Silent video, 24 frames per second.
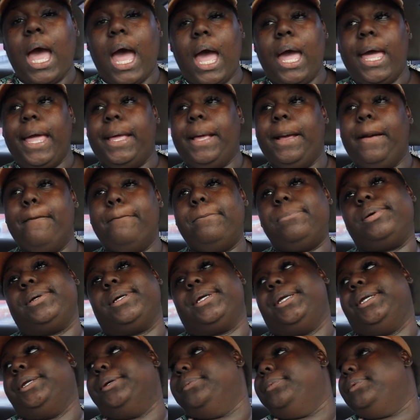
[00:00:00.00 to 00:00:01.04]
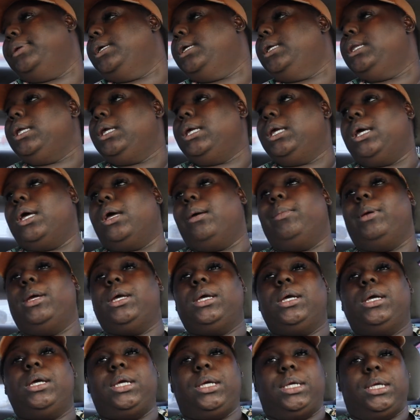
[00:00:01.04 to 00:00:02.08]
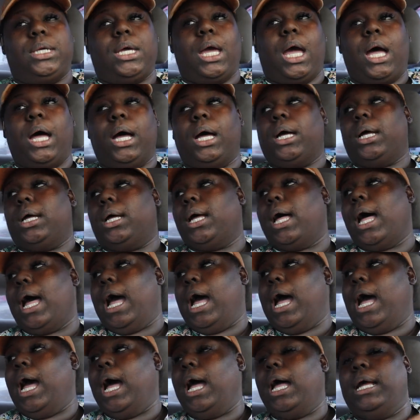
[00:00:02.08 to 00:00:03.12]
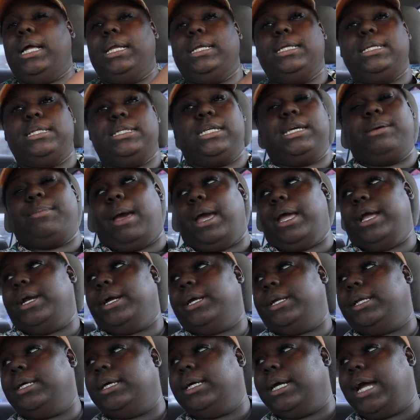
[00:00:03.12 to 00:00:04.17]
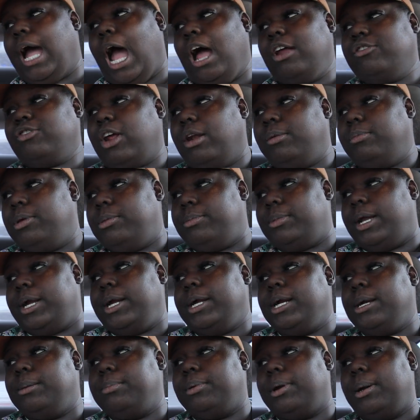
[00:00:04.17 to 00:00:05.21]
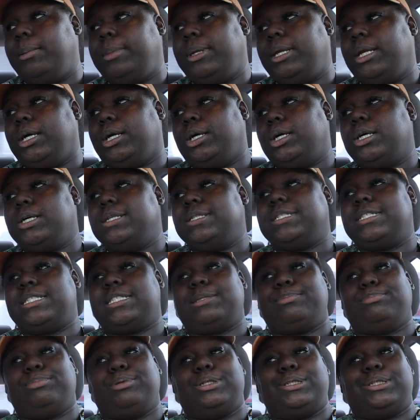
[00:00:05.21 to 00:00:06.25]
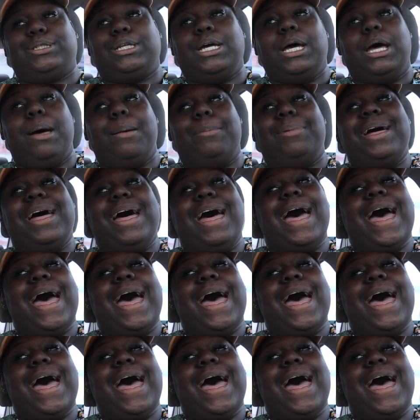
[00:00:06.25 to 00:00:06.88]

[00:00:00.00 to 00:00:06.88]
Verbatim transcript: I ain't gonna park in no handicap y'all i need to get my hair done i try to book me a hair appointment the girls is booked up